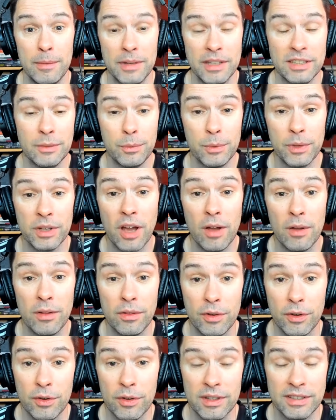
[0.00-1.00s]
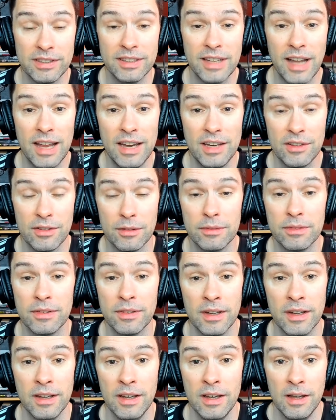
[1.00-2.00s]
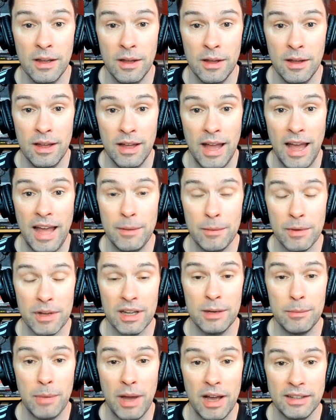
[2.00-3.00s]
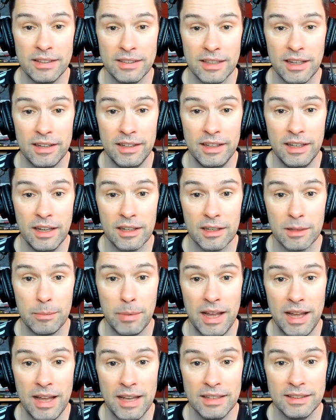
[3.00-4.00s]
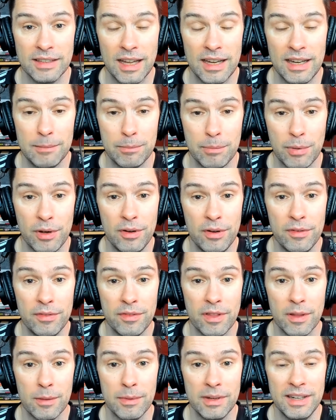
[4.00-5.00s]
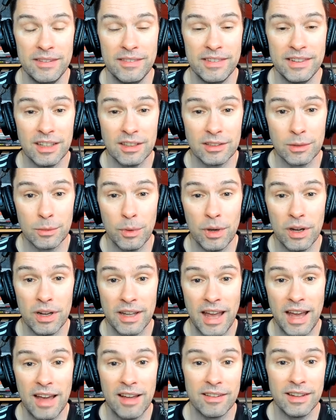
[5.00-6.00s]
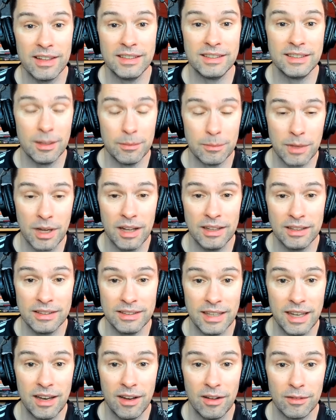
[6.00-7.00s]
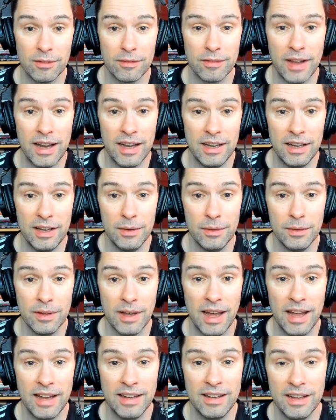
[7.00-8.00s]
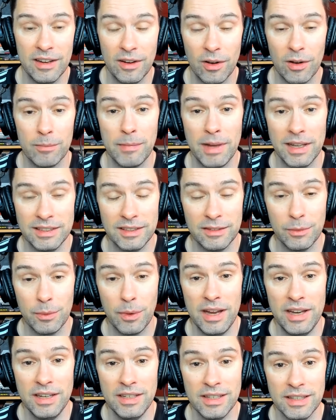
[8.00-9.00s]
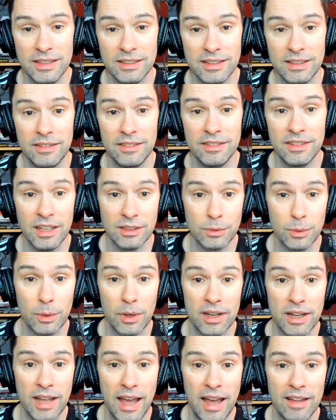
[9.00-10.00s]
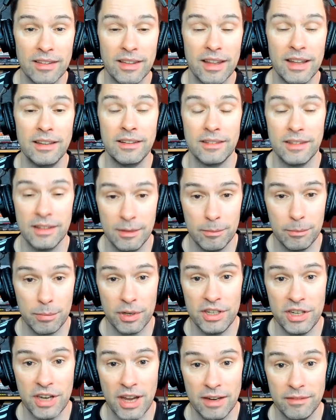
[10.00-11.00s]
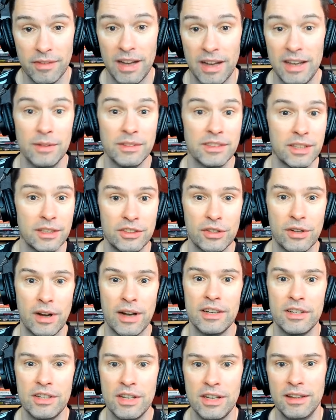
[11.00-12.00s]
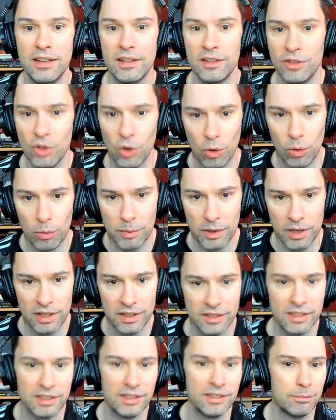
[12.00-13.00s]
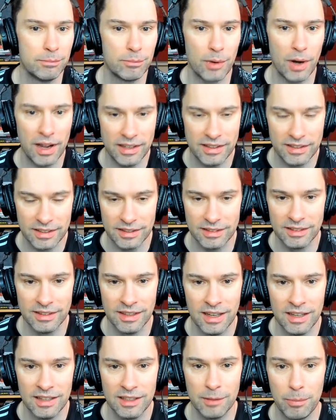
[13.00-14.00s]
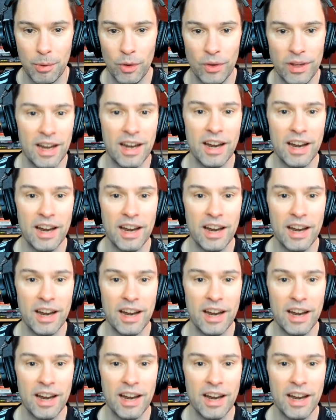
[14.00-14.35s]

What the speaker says: Right? Because if we're going through this stage of, hey, we're going to buy slightly younger players and improve them. And if it doesn't work out, there's some kind of sell-on value and they're not on massive wages. And if it does work out, they appreciate value. It's the strategy that Dortmund and Brighton deploy.